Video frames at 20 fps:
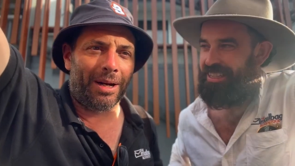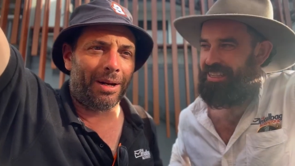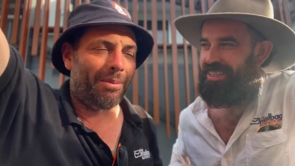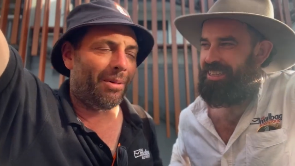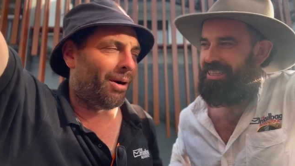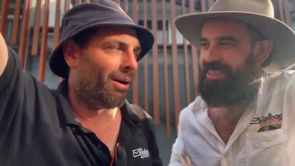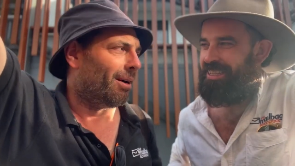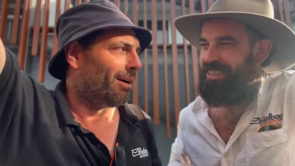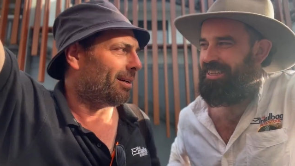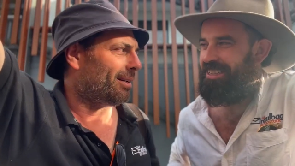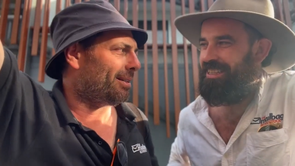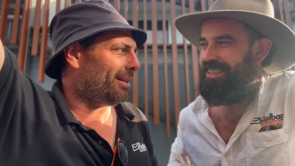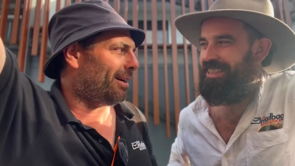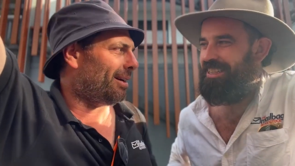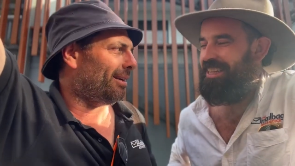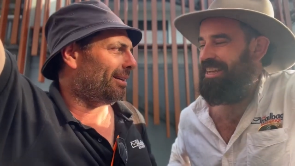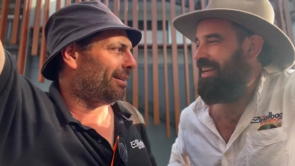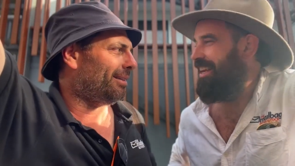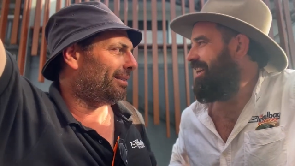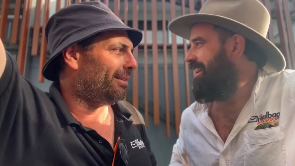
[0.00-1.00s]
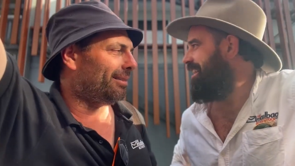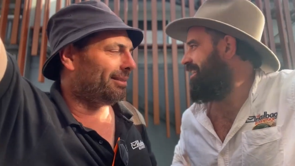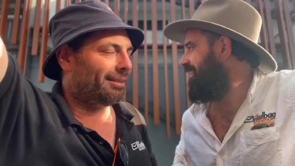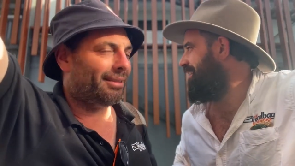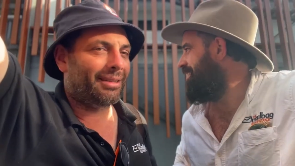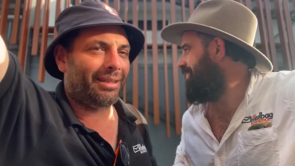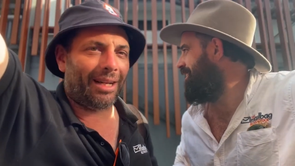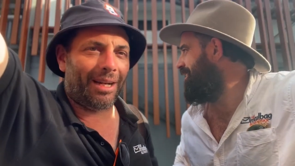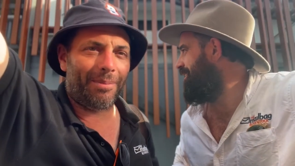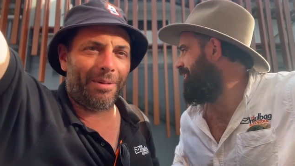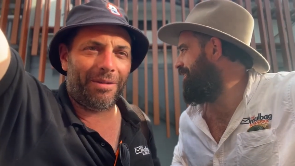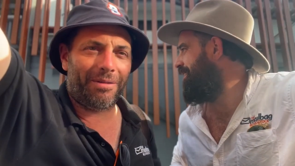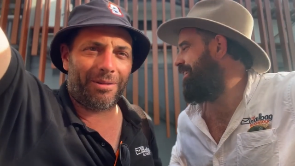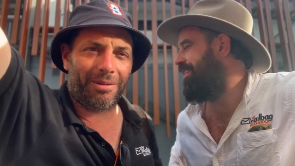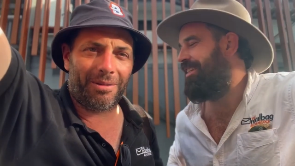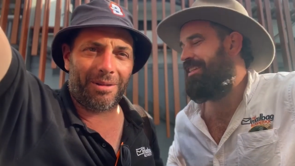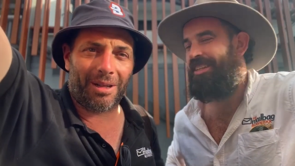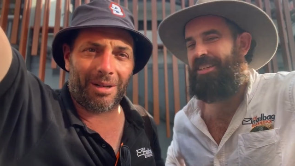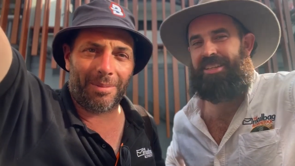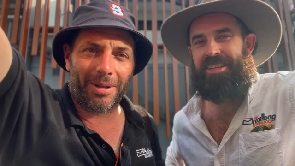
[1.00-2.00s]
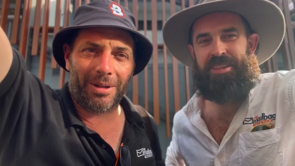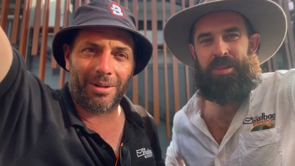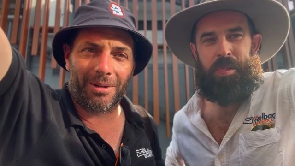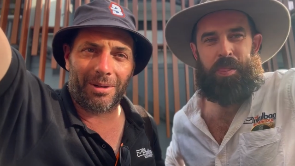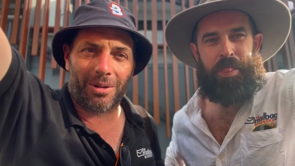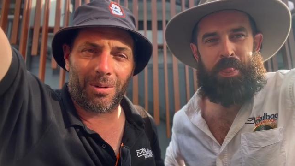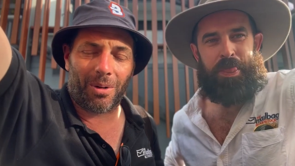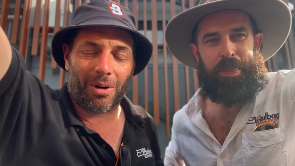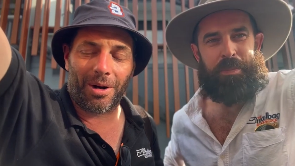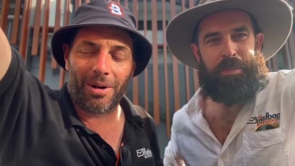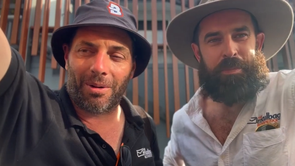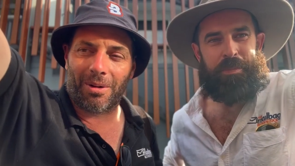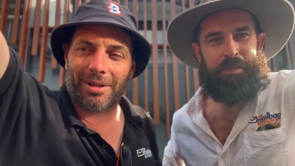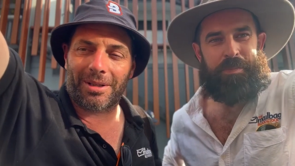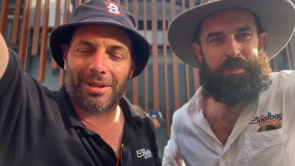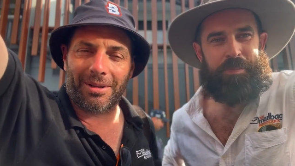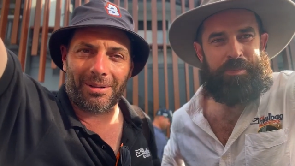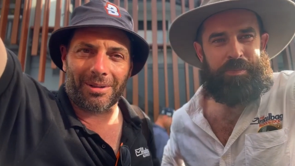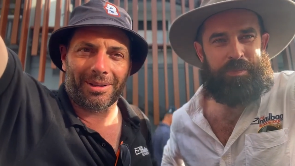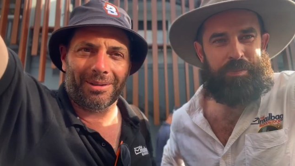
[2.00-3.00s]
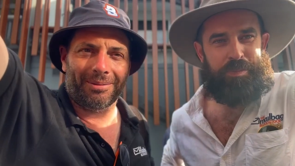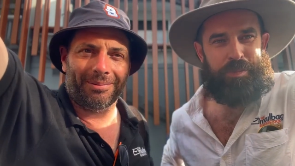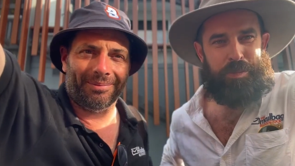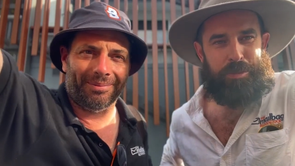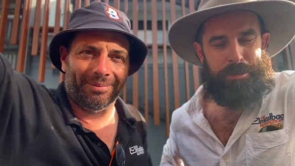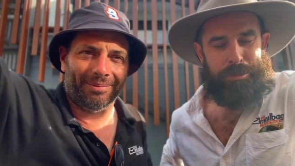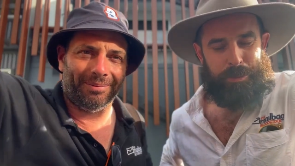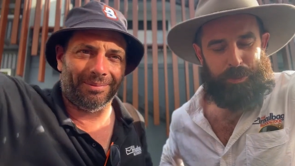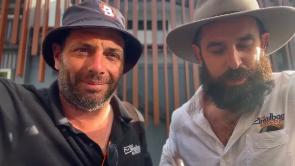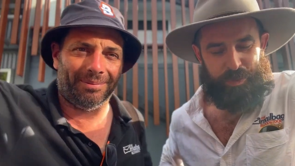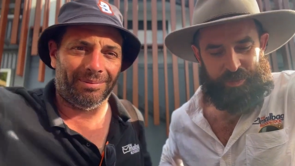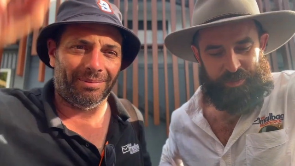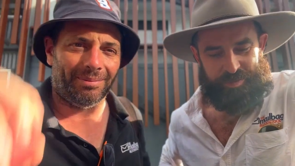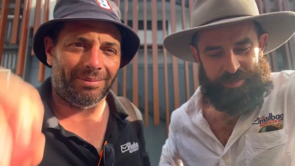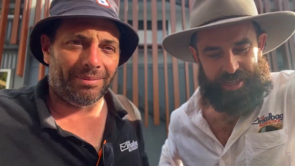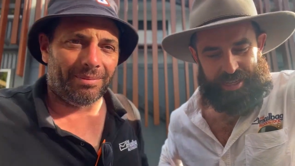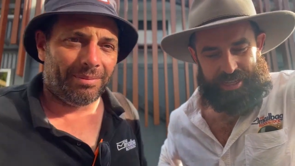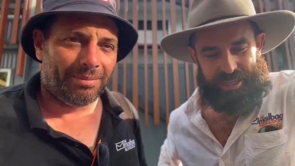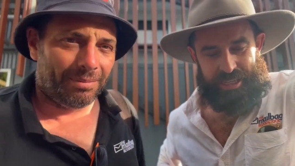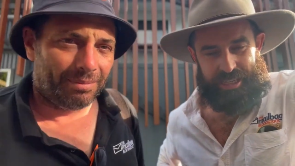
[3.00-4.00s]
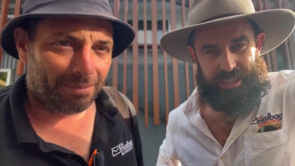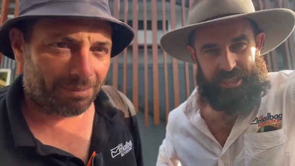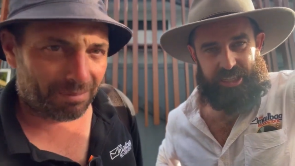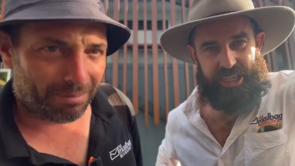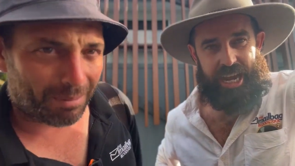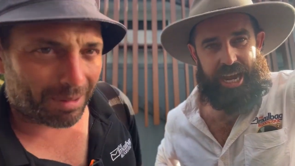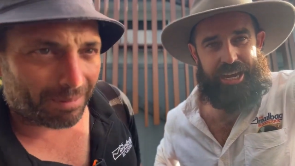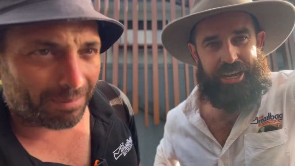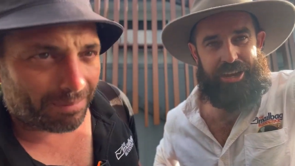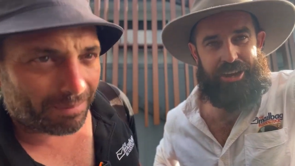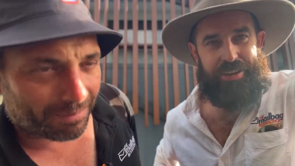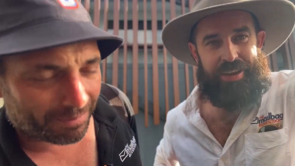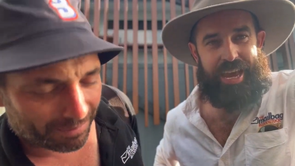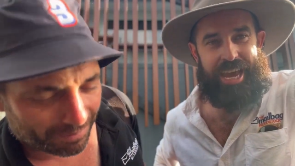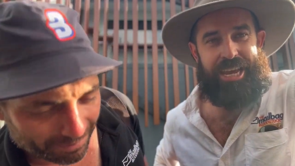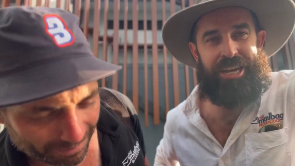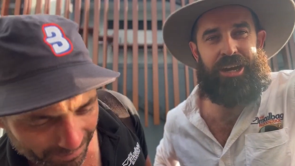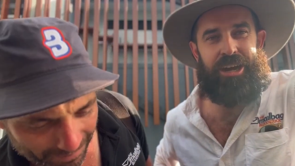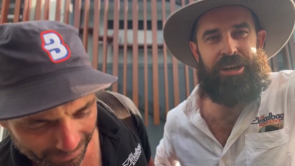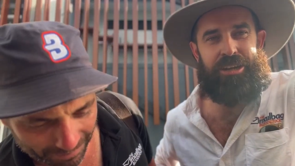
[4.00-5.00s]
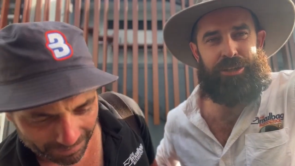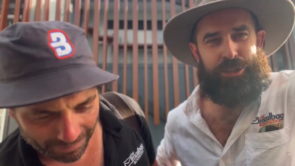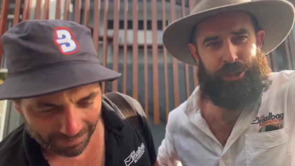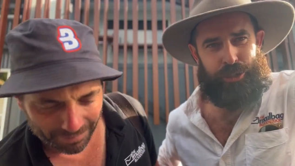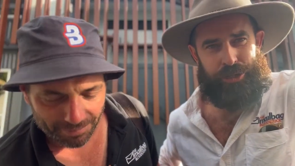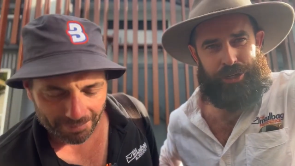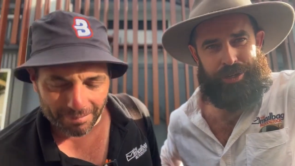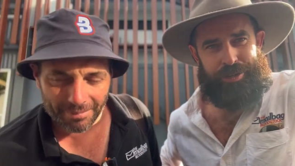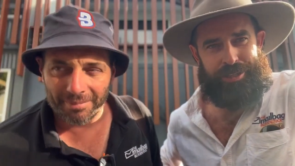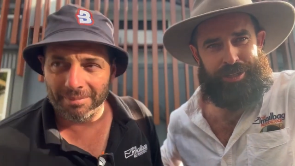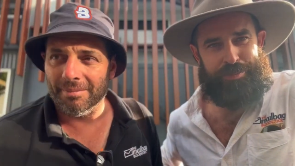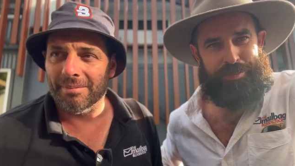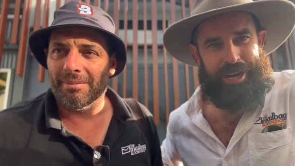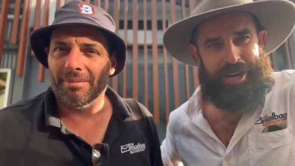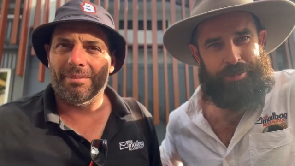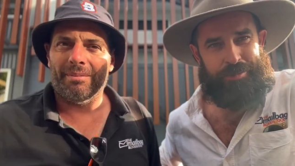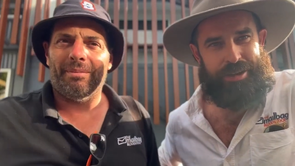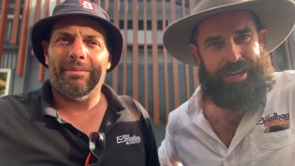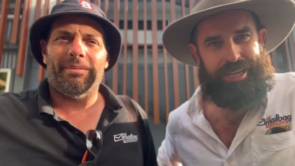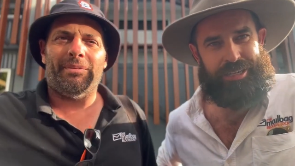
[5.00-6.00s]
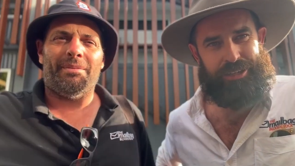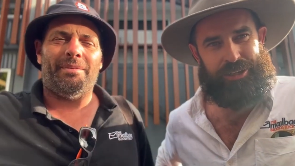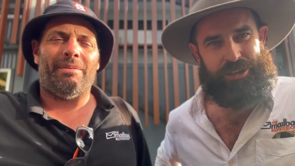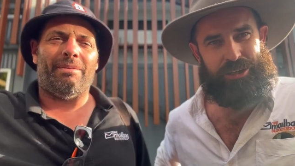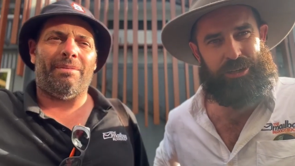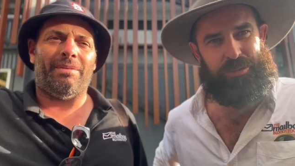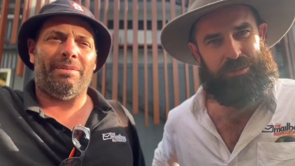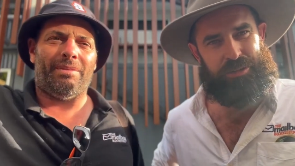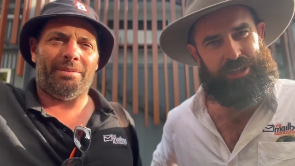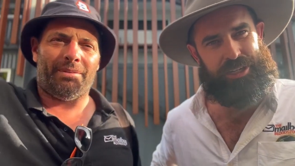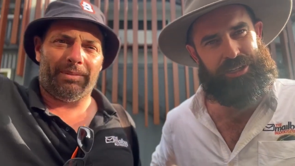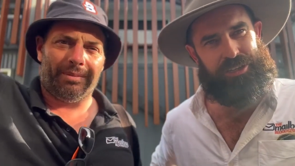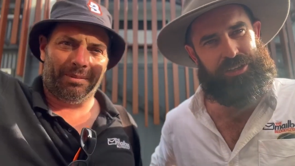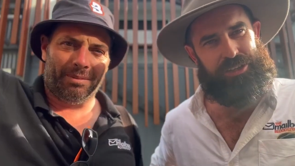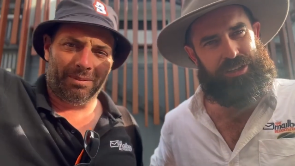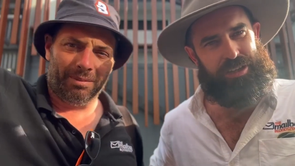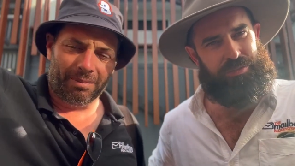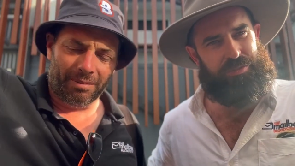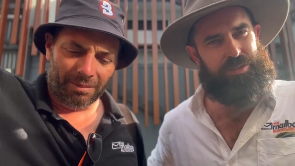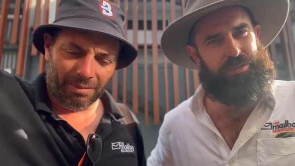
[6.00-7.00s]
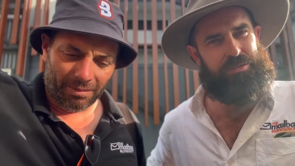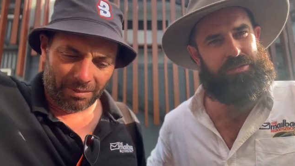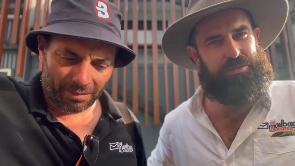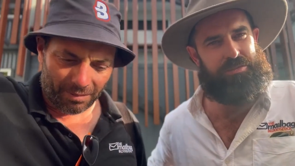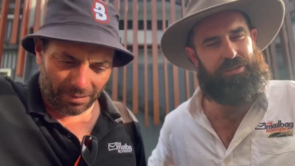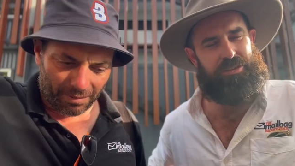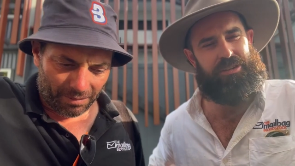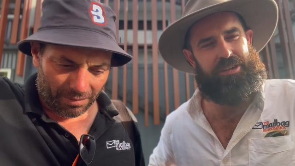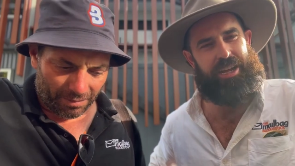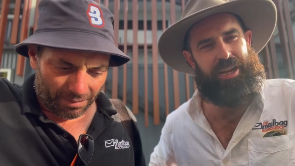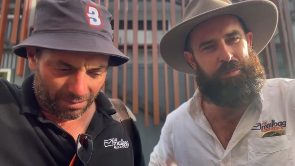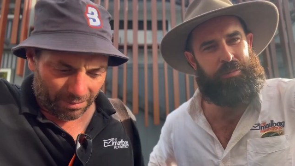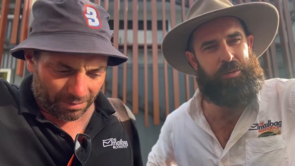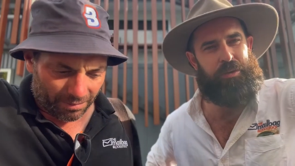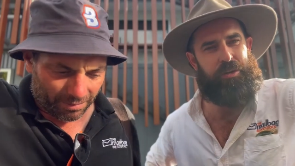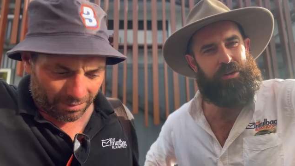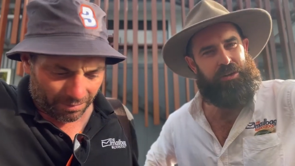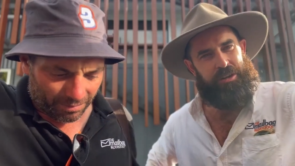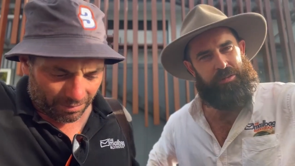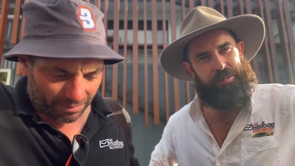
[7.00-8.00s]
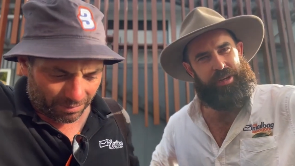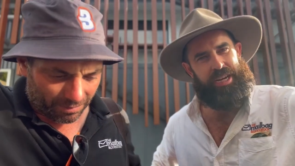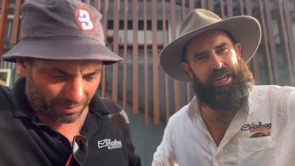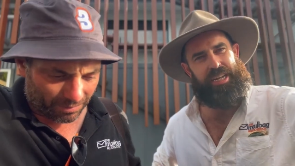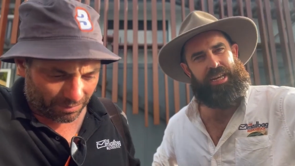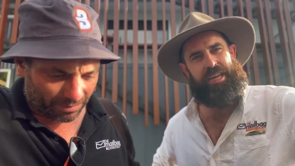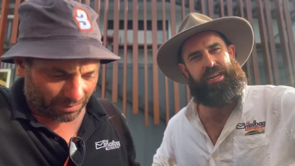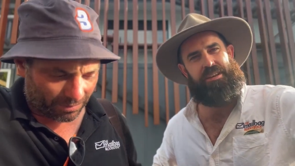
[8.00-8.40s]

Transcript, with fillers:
Speaker 1: tomorrow. So yeah. it's going to be going to be good. Quiet night
Speaker 2: tonight. J-O-N-O, Jono at themailbag.com.au if you want to find out more about our